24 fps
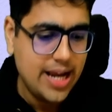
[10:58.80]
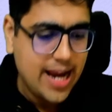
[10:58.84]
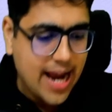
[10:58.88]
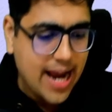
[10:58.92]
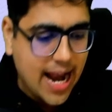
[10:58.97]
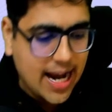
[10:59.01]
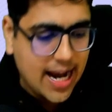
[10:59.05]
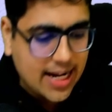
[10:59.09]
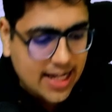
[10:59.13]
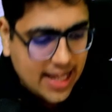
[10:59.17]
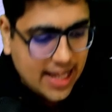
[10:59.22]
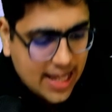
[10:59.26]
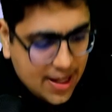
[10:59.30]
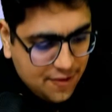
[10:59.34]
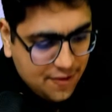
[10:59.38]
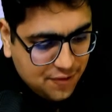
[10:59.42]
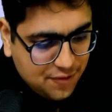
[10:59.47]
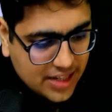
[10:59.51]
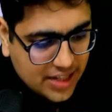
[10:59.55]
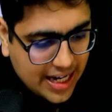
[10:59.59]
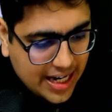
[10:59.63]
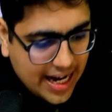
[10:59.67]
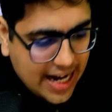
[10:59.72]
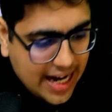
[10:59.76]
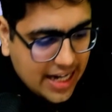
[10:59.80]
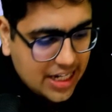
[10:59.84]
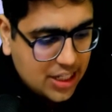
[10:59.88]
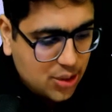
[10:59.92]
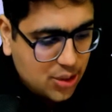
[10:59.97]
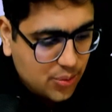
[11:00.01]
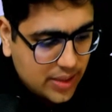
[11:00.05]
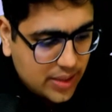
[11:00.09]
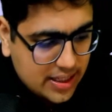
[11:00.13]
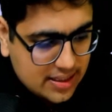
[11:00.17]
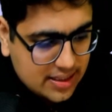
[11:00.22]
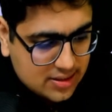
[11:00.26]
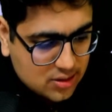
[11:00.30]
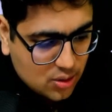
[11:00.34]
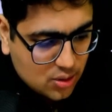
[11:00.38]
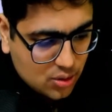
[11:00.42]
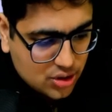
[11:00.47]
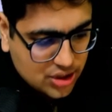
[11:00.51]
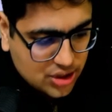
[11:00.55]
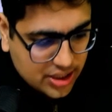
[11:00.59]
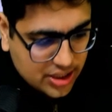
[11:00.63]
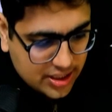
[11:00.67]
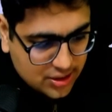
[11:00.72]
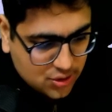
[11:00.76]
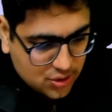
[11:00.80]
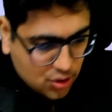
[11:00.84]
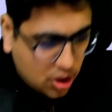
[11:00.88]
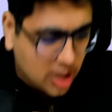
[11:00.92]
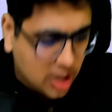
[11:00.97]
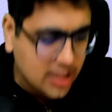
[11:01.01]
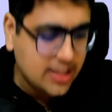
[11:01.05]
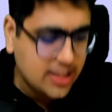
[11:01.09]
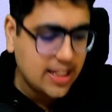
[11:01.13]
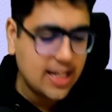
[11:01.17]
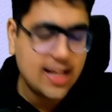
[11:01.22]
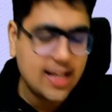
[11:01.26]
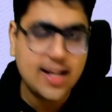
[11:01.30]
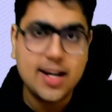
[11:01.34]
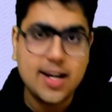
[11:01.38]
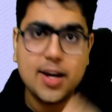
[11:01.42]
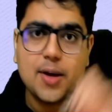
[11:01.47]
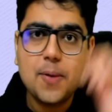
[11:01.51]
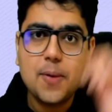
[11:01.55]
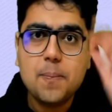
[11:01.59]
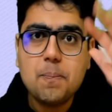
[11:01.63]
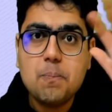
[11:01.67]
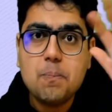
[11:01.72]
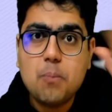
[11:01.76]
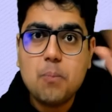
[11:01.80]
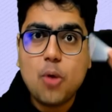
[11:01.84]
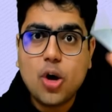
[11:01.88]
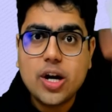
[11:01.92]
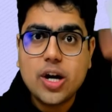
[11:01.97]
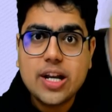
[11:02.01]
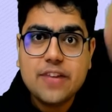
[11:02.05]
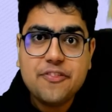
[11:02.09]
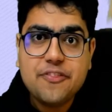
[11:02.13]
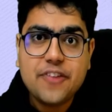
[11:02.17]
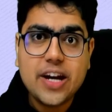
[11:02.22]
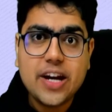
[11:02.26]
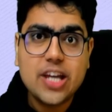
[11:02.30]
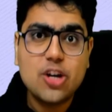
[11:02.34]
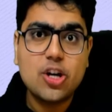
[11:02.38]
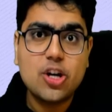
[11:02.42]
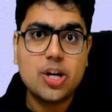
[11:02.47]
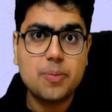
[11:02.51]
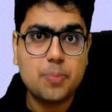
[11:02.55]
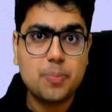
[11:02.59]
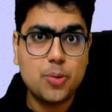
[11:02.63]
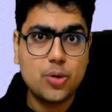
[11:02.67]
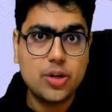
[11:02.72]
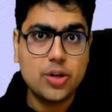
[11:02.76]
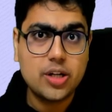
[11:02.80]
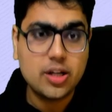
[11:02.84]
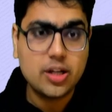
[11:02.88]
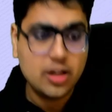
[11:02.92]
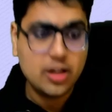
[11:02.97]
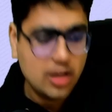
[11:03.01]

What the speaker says: and if the adequate disclosure is not there, modify your report.